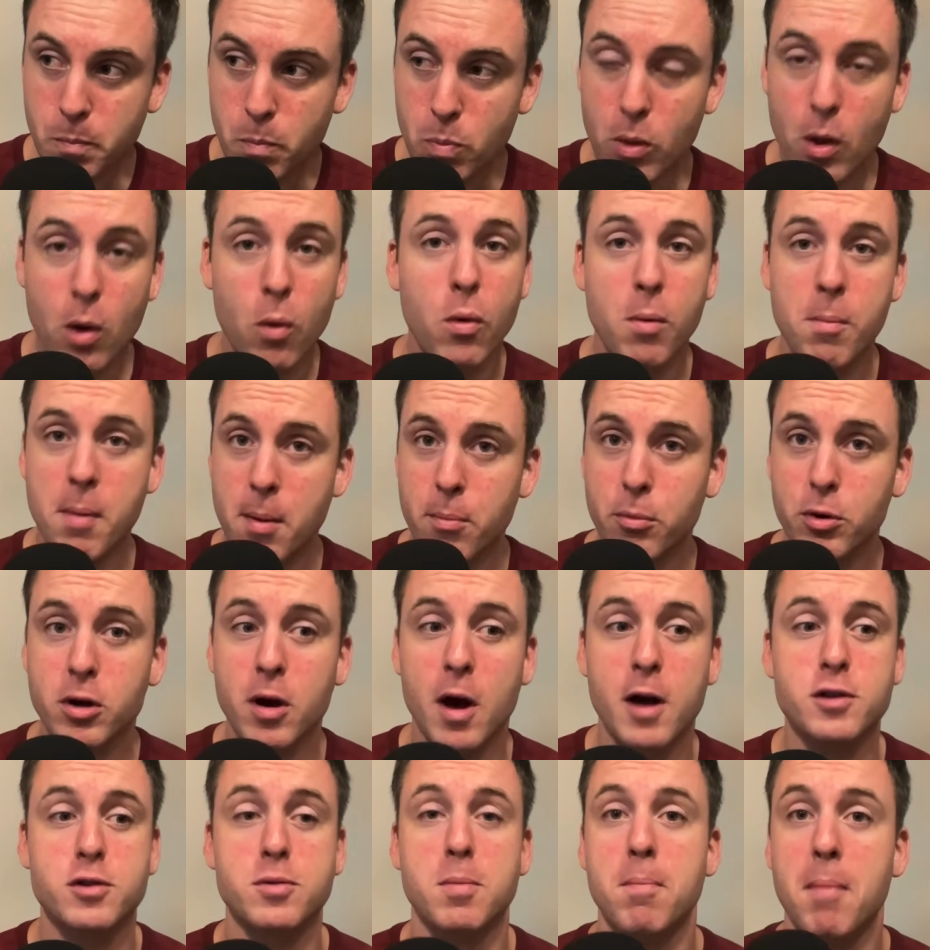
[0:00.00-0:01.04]
Remember,
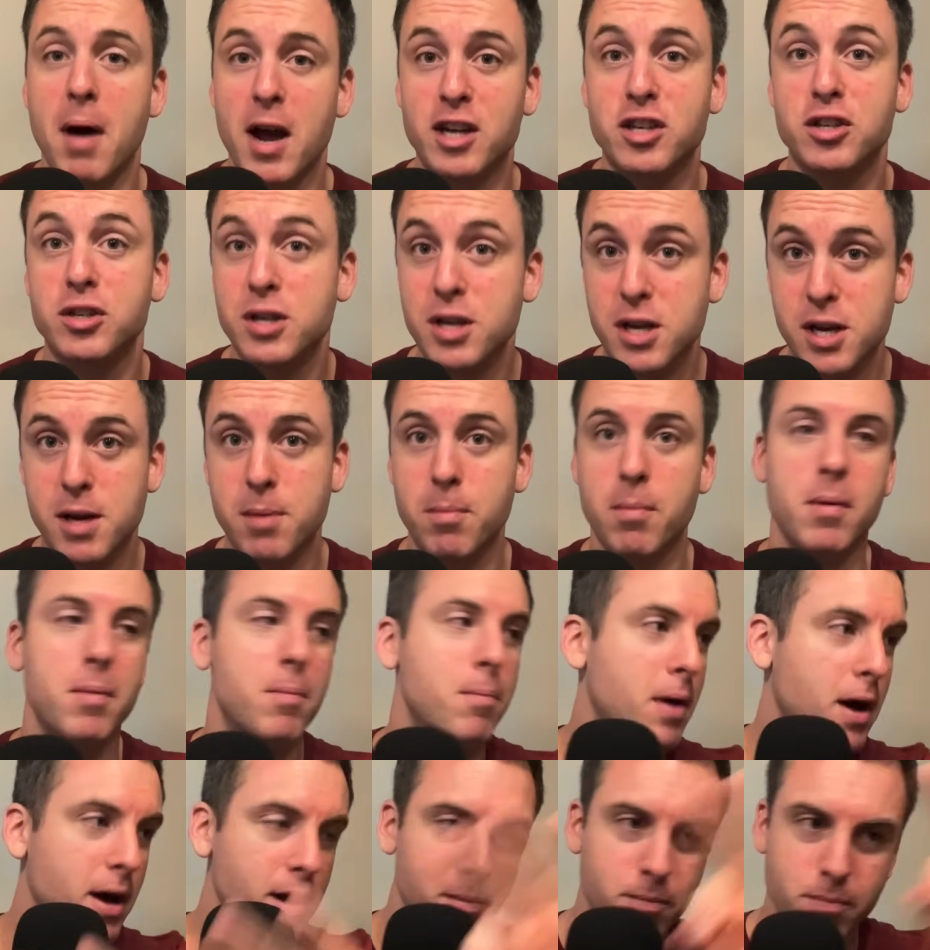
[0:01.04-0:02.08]
guys, my team,
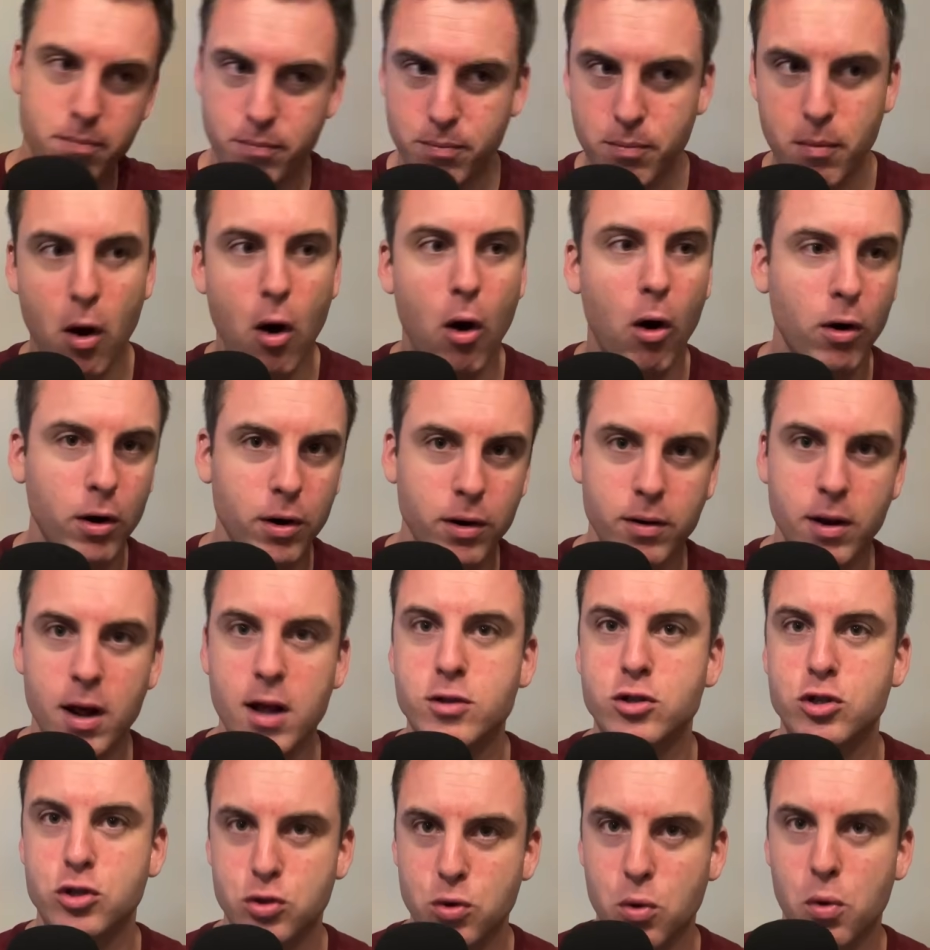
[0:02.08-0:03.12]
my heart and
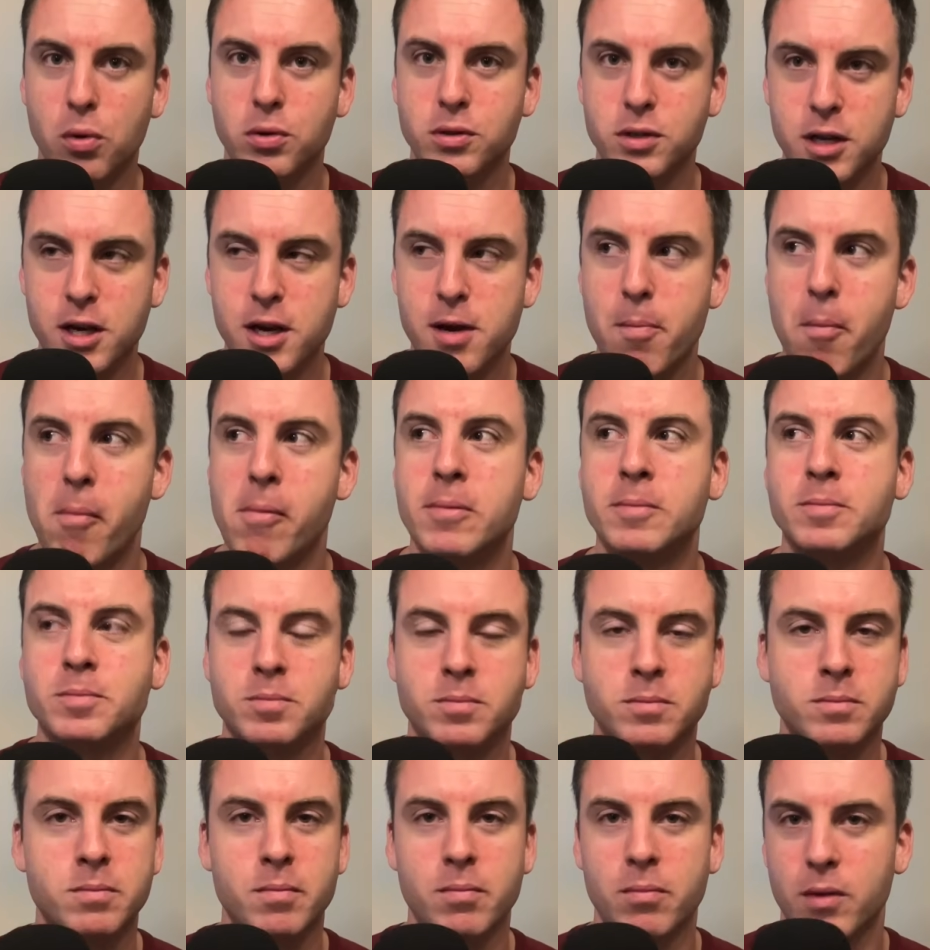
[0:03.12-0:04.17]
soul team,
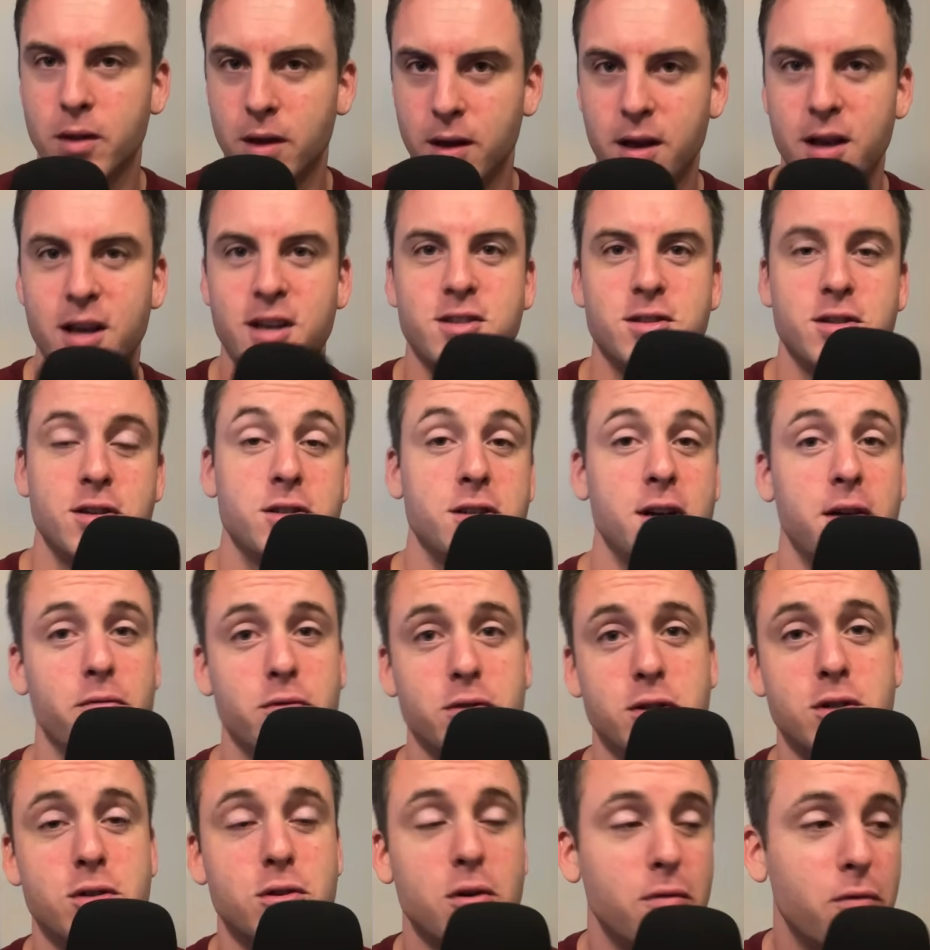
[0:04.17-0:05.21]
is the San
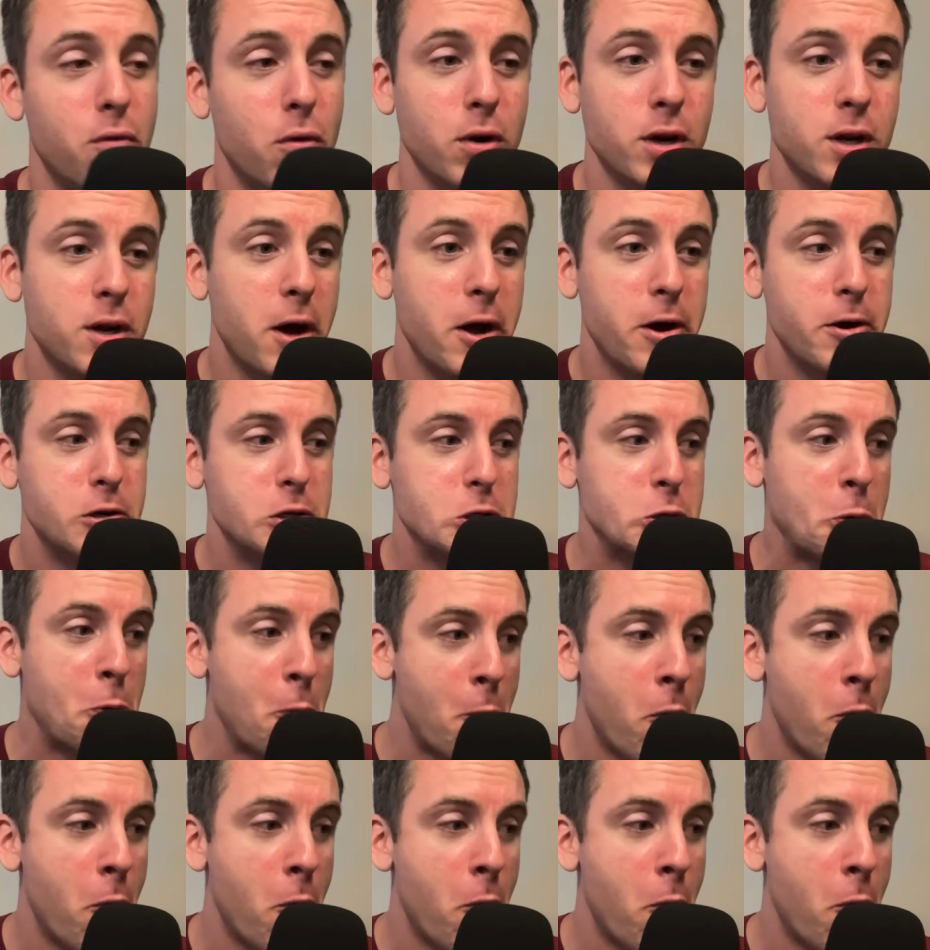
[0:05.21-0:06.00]
Francisco 49ers,